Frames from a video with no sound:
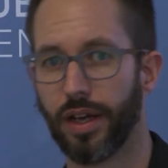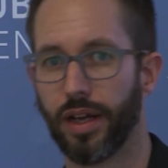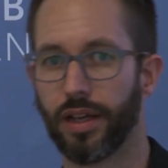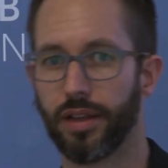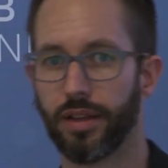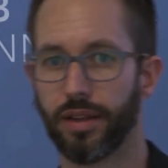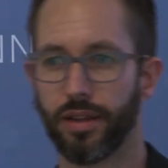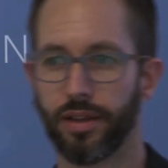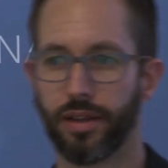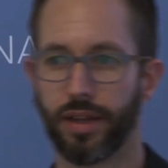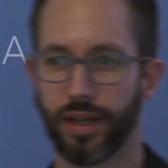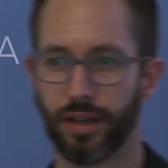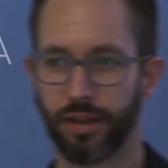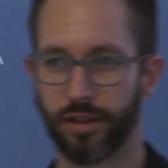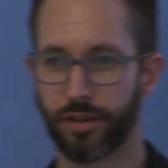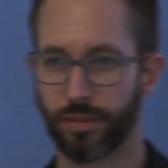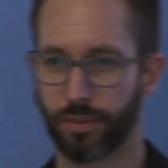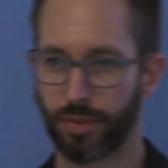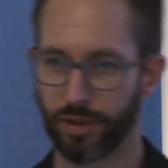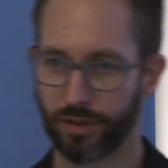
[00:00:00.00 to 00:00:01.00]
and that
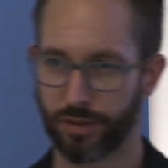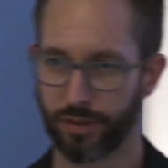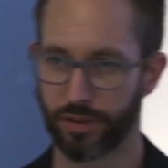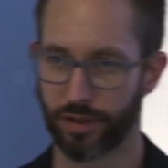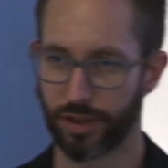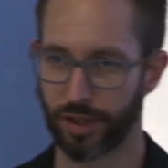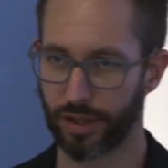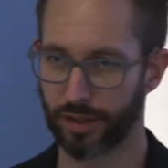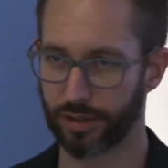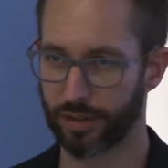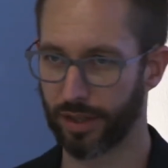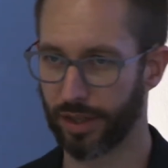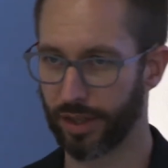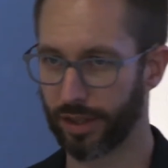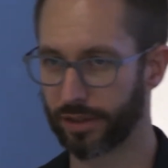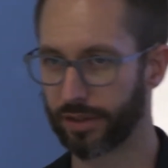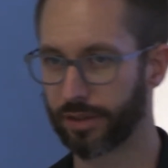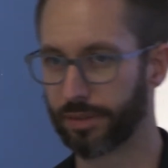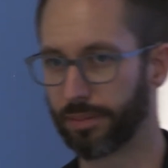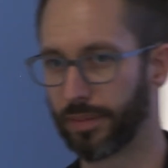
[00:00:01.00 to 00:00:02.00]
interpersonal
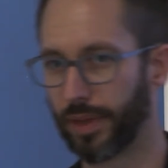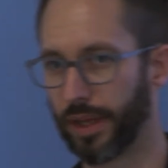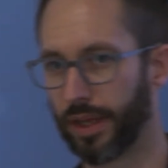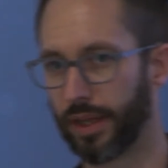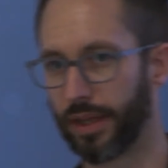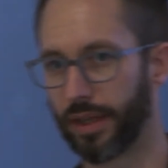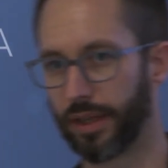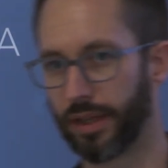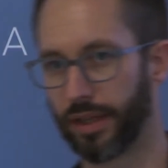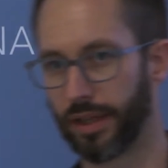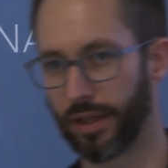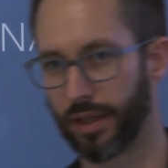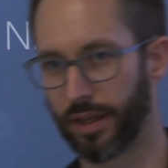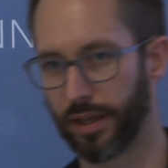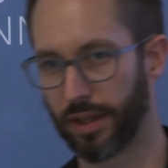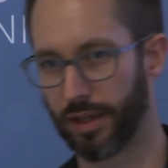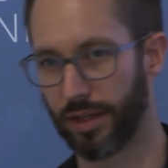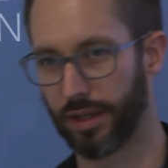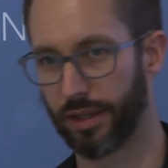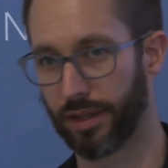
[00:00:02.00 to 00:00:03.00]
contact may
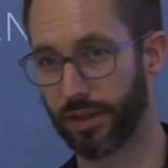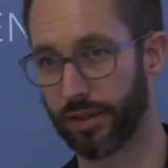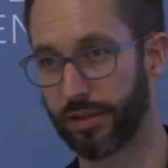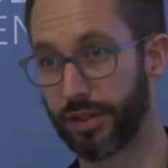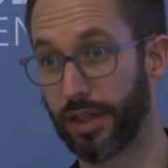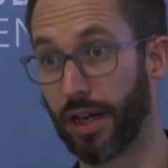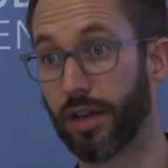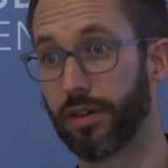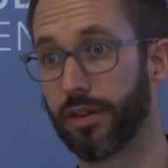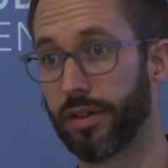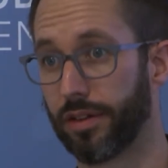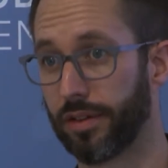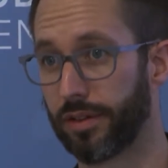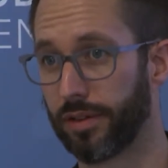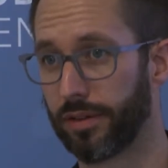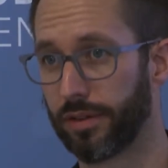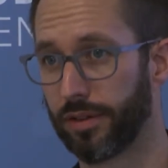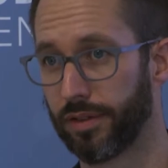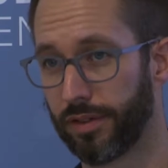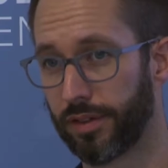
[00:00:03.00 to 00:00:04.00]

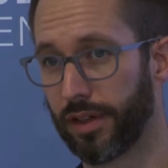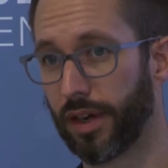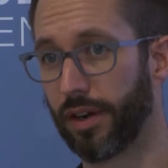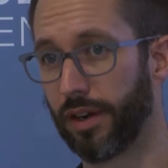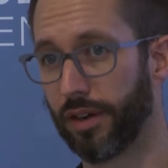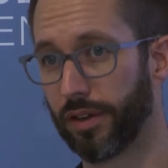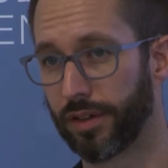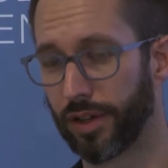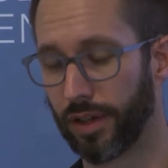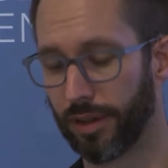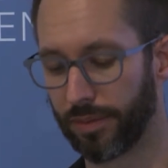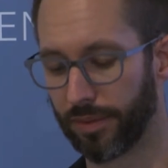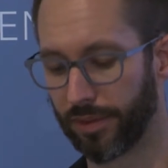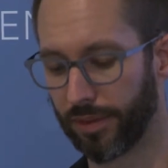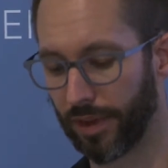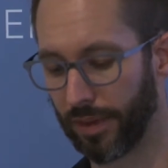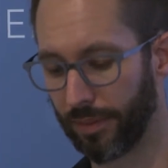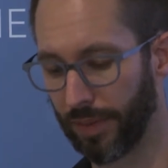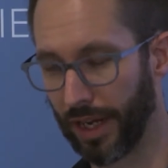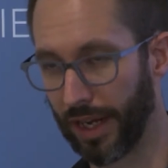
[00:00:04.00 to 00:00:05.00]
challenge stereotypes
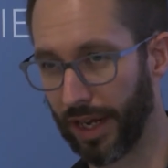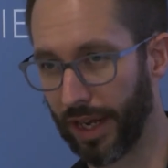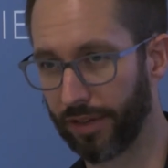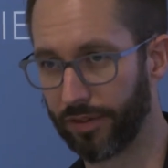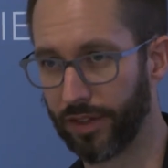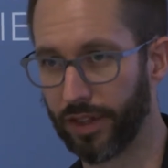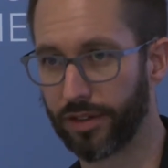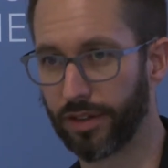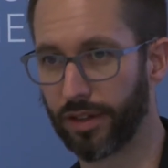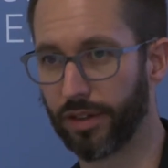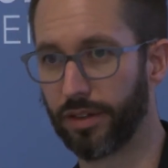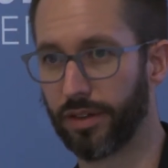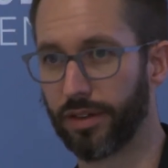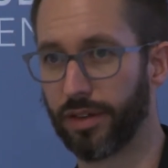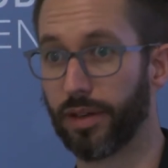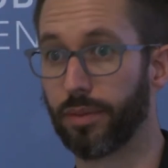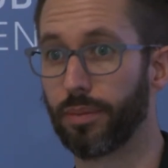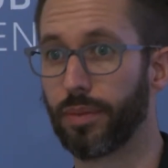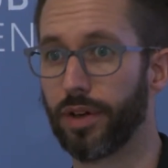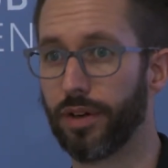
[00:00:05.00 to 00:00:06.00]
they may have each other
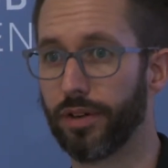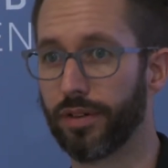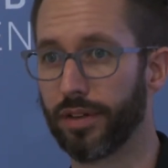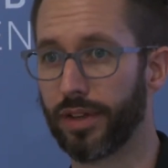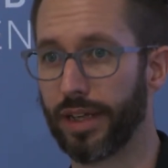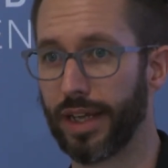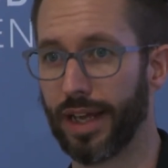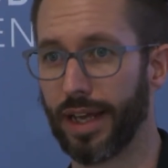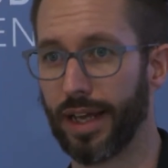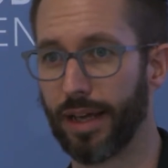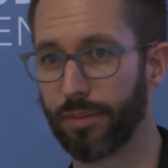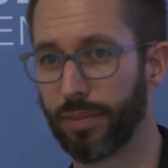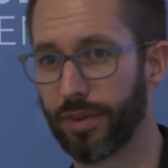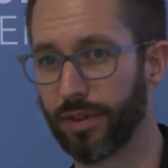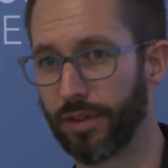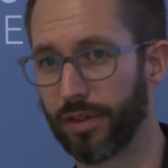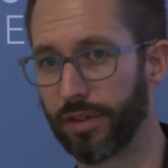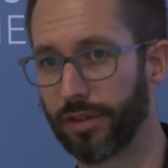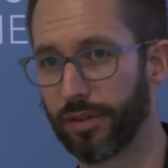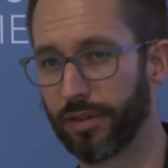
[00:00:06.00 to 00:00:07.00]
that emerge in the
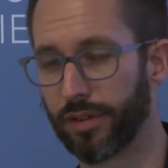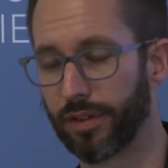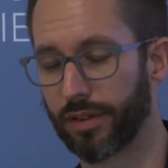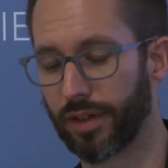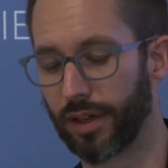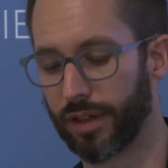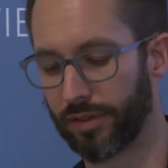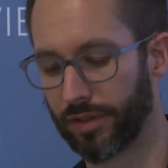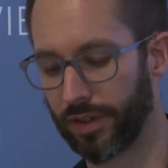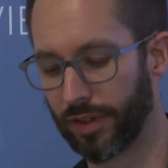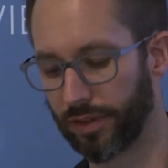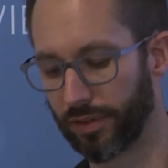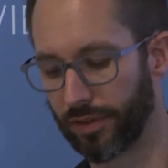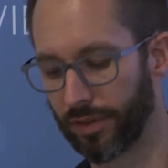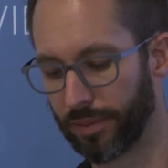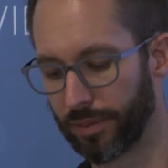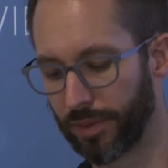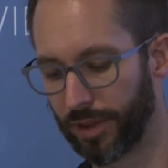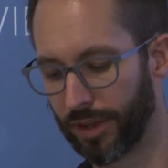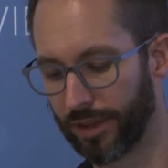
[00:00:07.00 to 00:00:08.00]
absence of this kind of
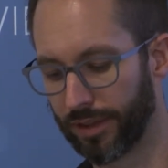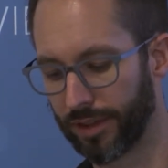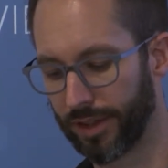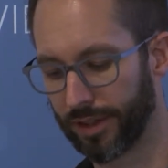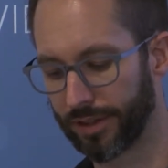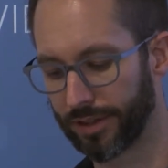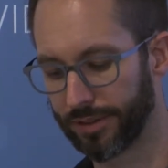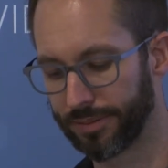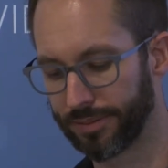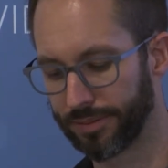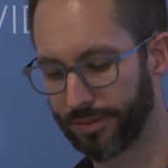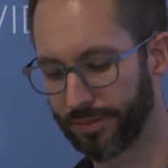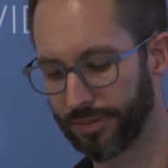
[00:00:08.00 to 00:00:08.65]
intergroup contact.